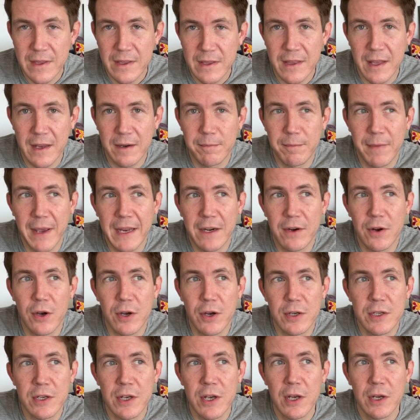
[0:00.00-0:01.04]
that may
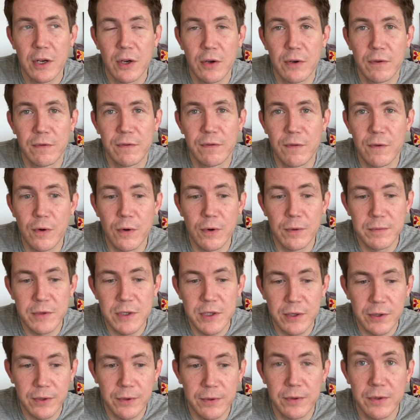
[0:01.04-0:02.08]
not conform
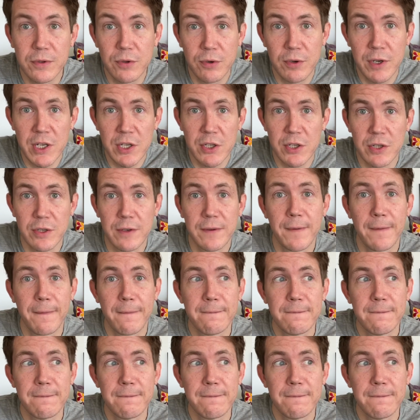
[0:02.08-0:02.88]
to tradition.